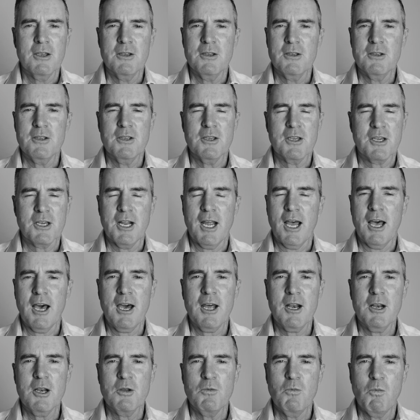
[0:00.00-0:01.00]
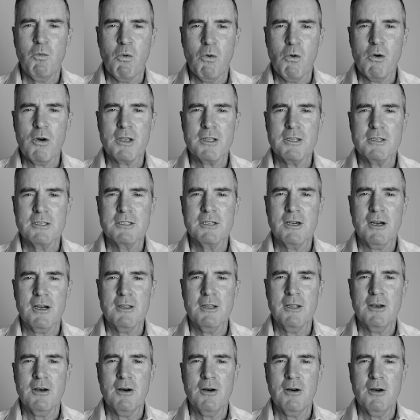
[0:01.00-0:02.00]
You could hardly walk inside the
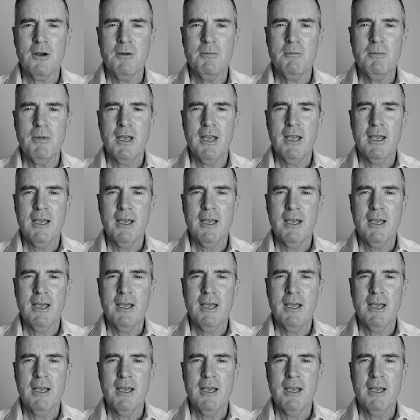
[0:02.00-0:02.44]
home